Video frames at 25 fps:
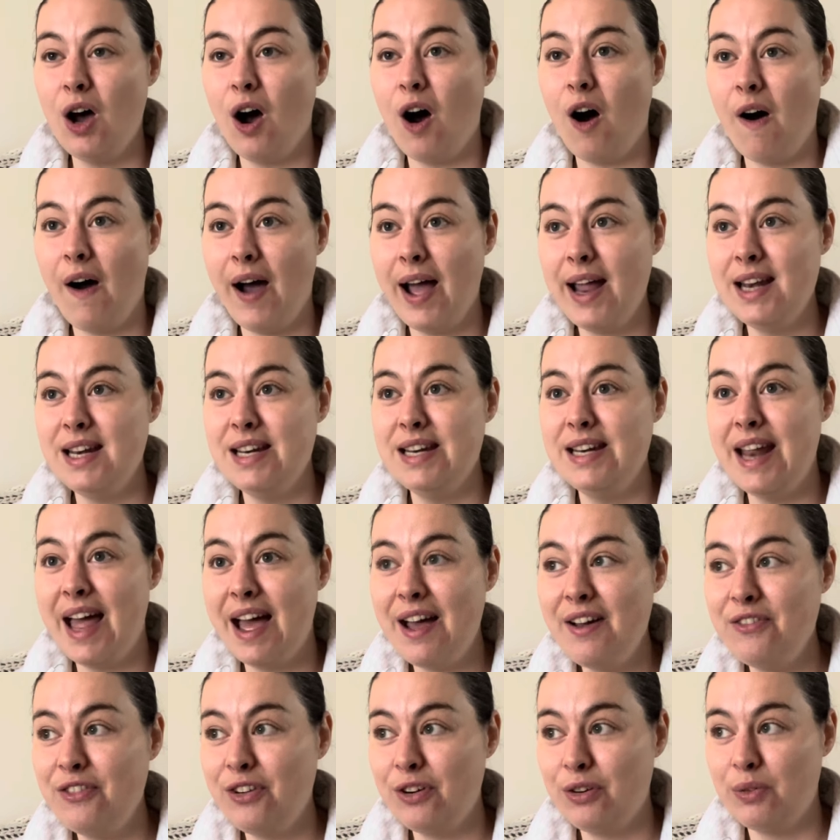I
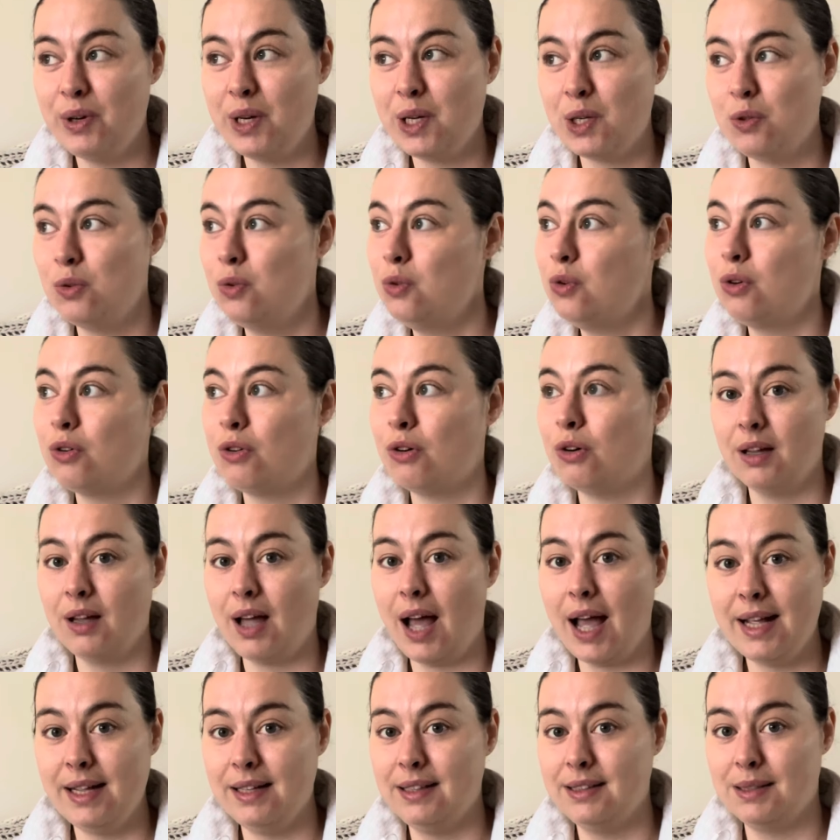never ignore
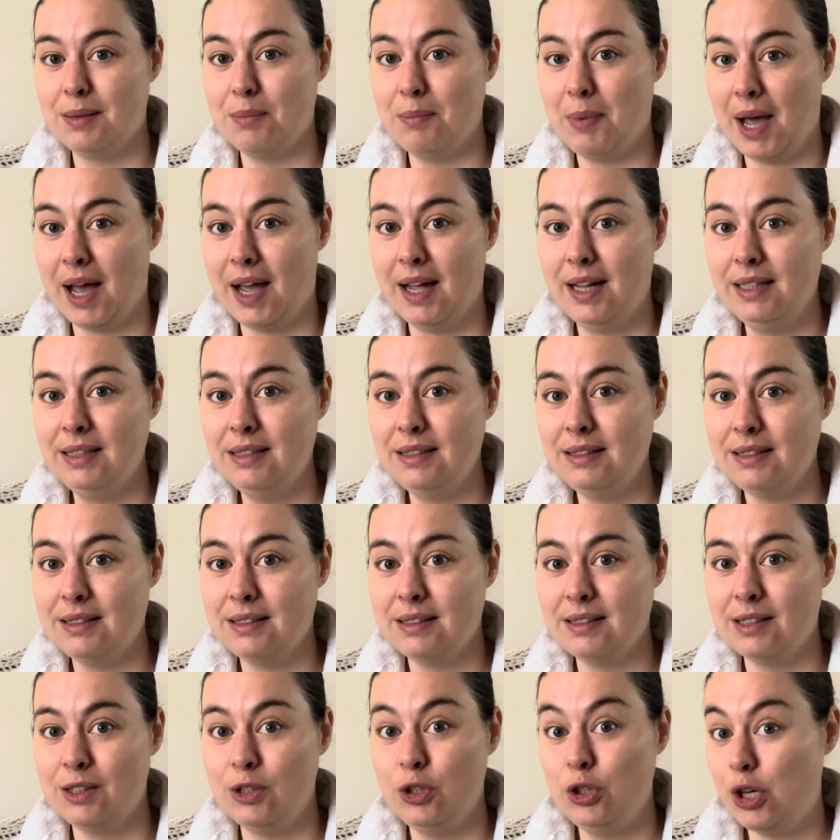aches and
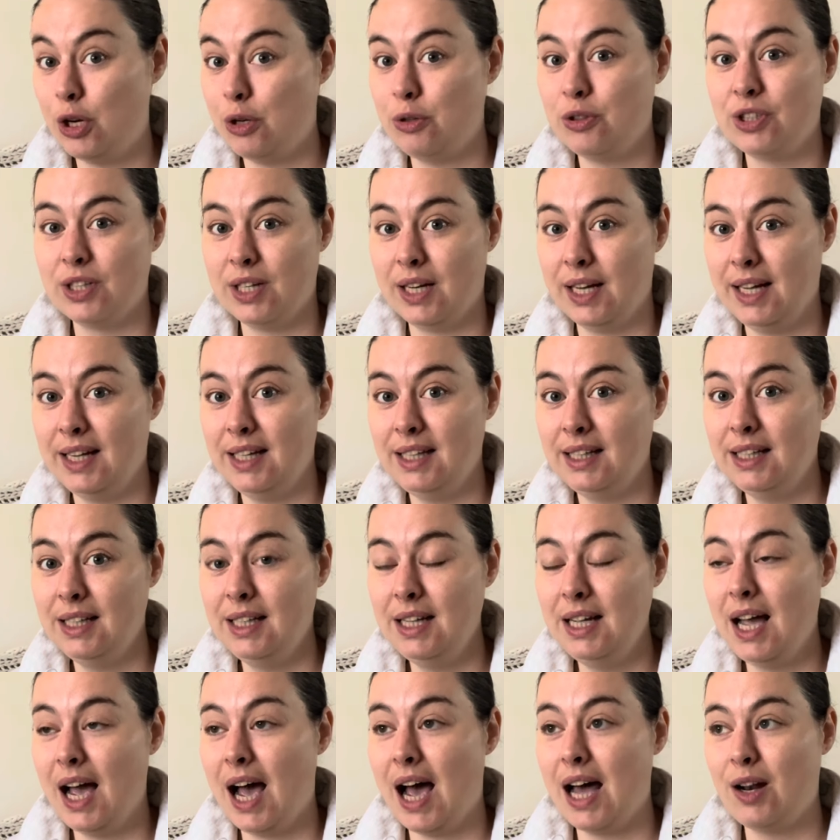pains, usually,
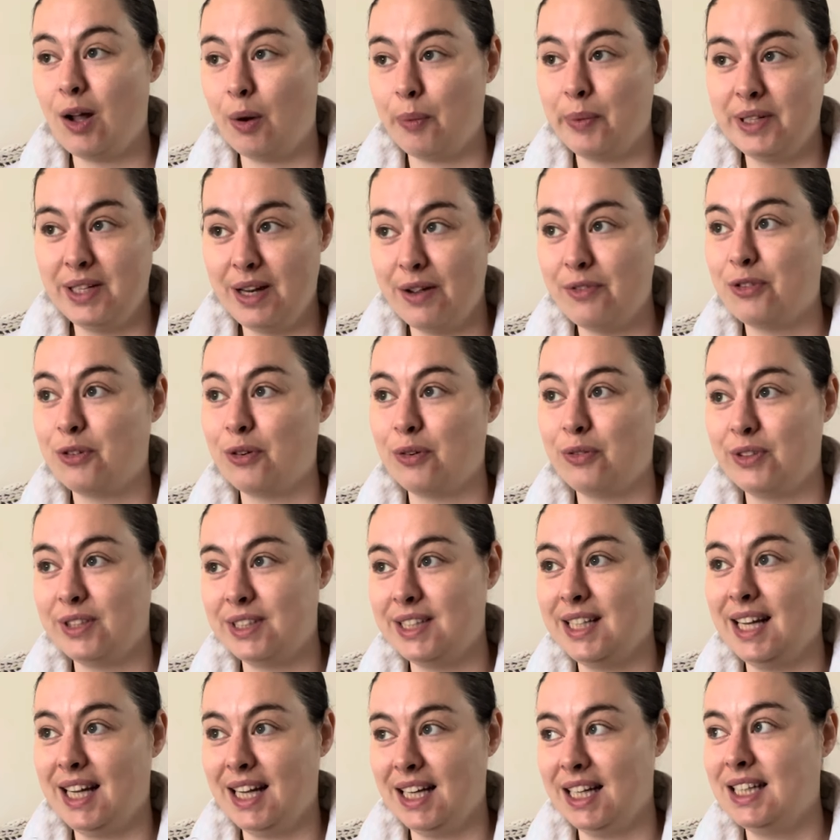and I would never
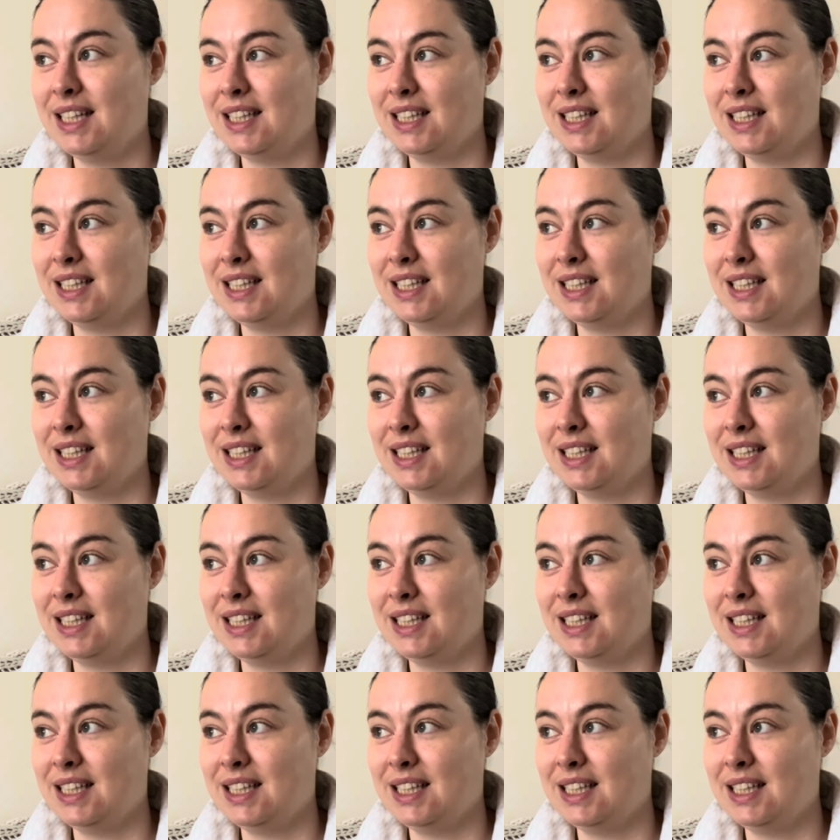obviously